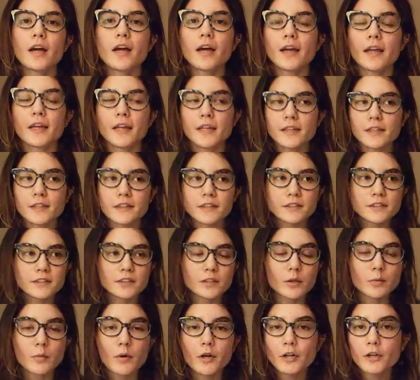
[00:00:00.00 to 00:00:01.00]
and
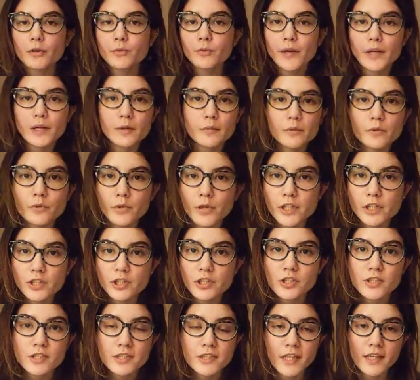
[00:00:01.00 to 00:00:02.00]
some other random
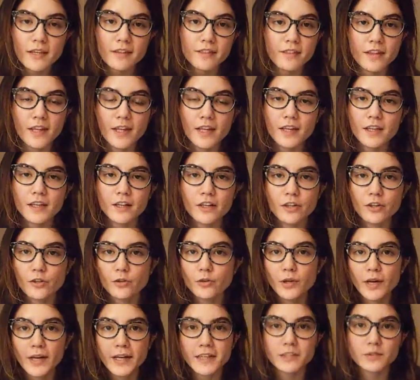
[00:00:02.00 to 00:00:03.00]
questions I think you
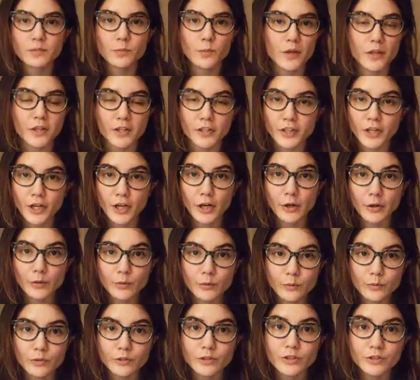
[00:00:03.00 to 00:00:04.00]
guys want to know.
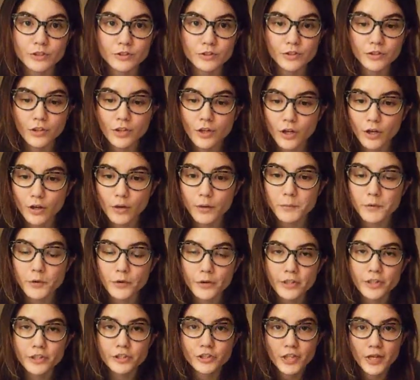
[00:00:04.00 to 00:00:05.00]
So I'm
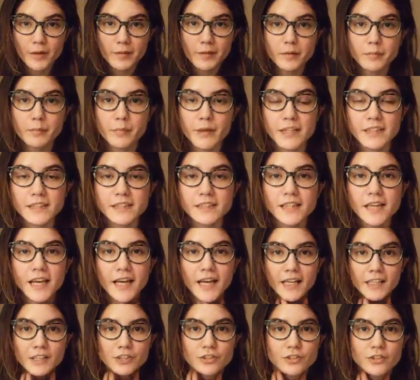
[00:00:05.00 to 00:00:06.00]
going to try my best to
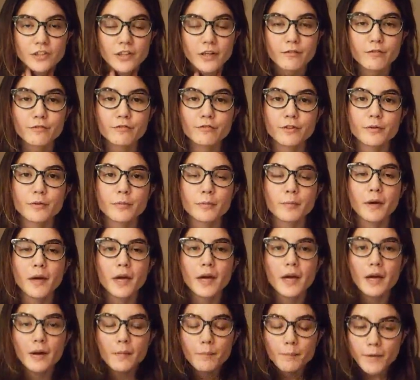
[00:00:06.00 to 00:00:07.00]
answer them from
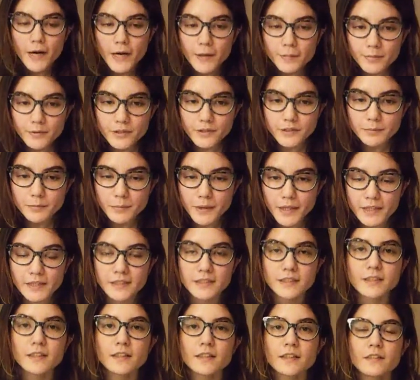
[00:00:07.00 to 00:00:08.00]
my
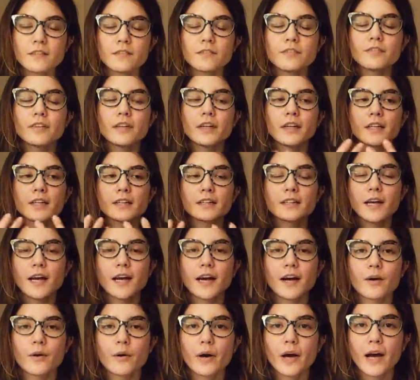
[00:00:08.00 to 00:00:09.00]
perspective and
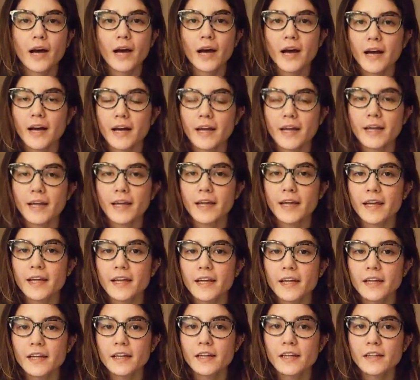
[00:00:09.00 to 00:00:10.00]
how I
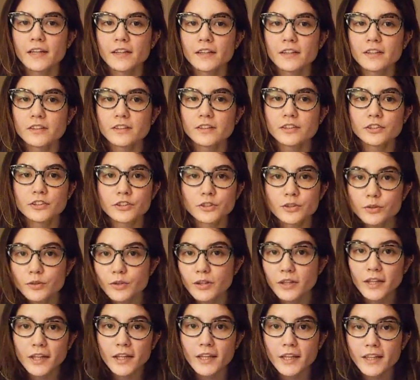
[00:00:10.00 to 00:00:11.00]
do
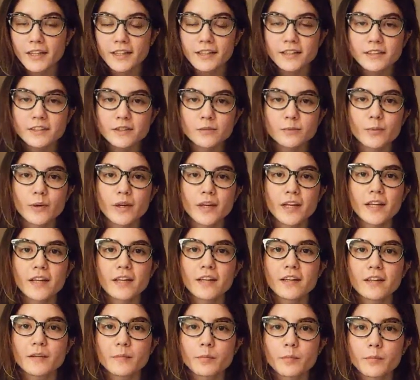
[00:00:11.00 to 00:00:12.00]
things
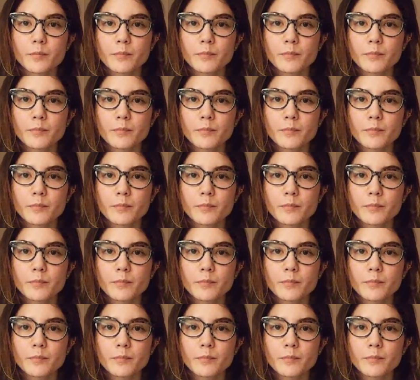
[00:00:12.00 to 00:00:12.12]
with